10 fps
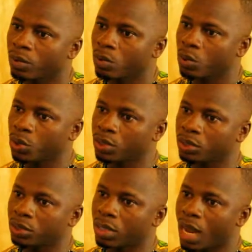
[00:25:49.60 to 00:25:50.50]

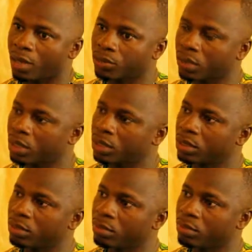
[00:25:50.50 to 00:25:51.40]
would
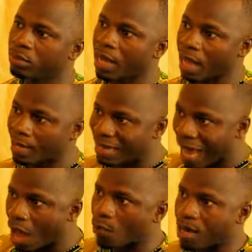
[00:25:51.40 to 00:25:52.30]
actually, and
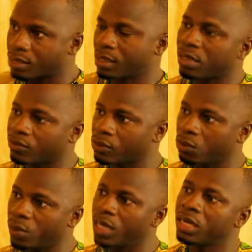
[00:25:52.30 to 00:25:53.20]
ourselves,
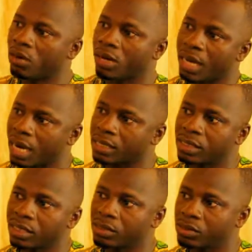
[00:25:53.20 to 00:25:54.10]
we the
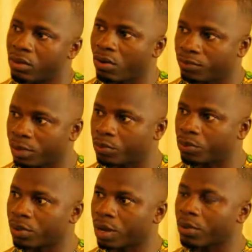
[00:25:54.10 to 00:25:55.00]
organizers of the
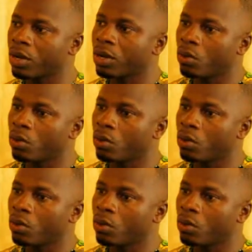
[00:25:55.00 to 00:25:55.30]
program,